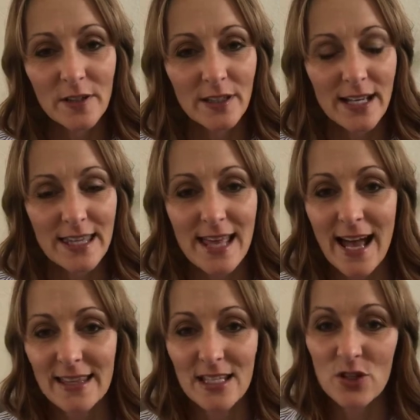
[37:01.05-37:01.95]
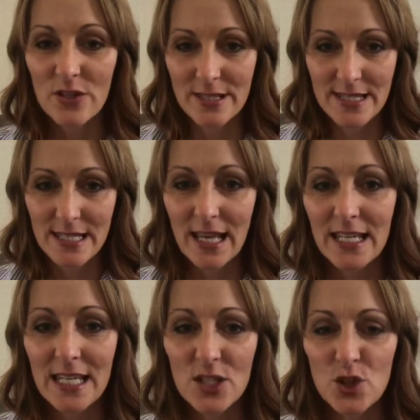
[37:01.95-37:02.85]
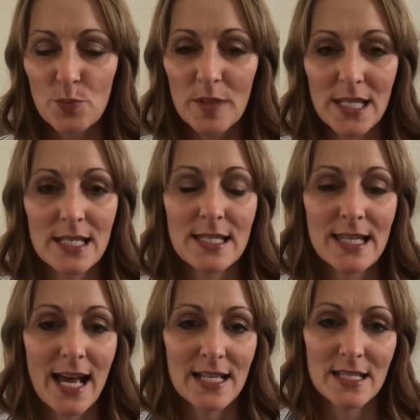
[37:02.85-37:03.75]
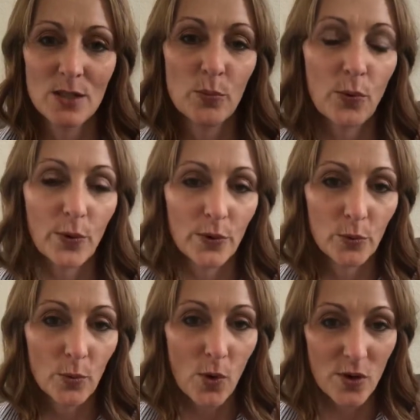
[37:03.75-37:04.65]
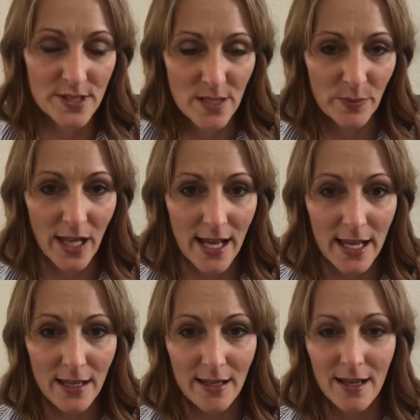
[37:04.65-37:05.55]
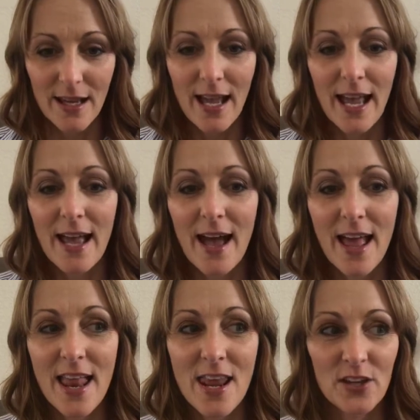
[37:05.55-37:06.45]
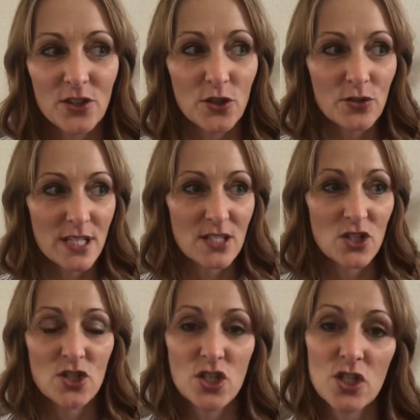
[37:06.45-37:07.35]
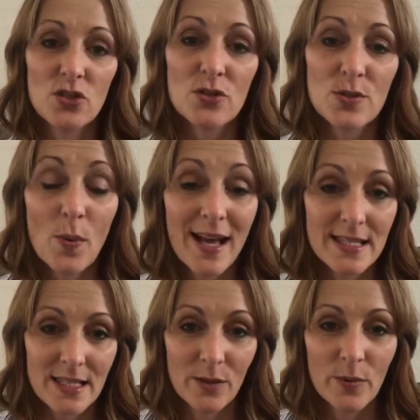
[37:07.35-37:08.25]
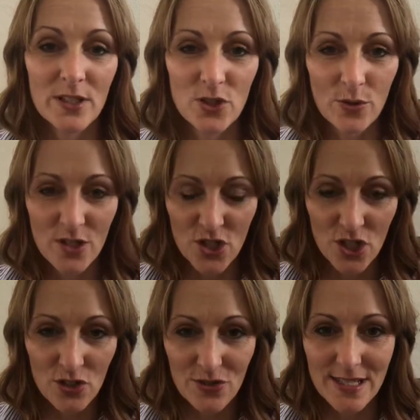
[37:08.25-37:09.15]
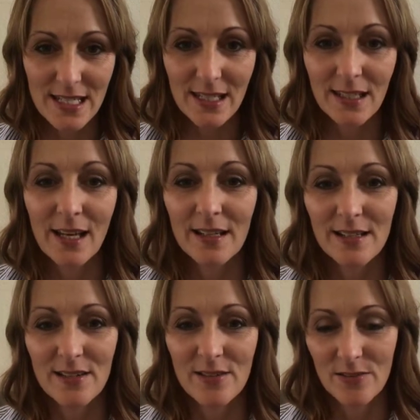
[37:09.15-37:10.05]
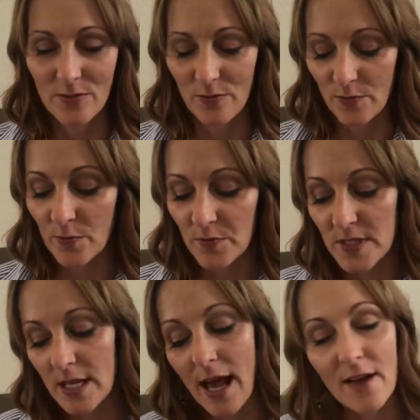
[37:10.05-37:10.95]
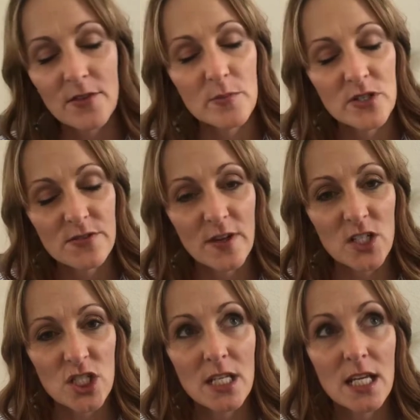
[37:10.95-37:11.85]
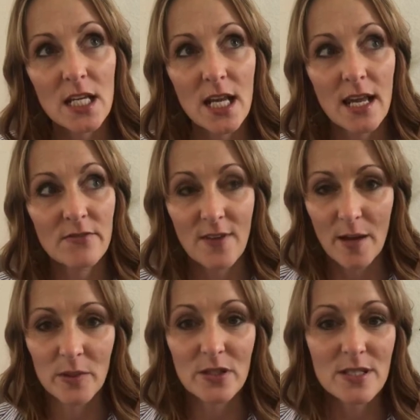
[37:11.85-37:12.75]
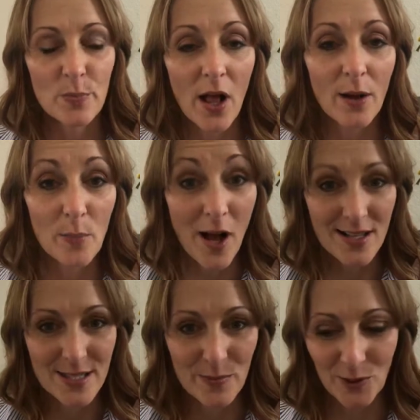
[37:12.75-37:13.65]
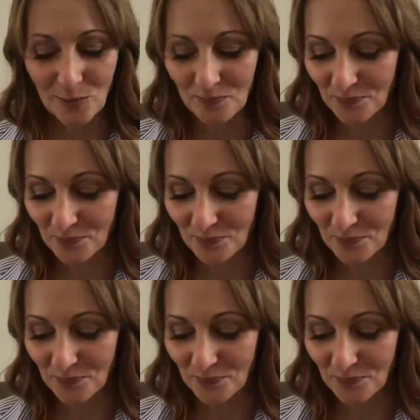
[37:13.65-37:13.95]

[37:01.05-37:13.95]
of it like that, then you can see that each piece has an important role to play, and you need to choose wisely when you are choosing to have the most functioning and fabulous blog possible.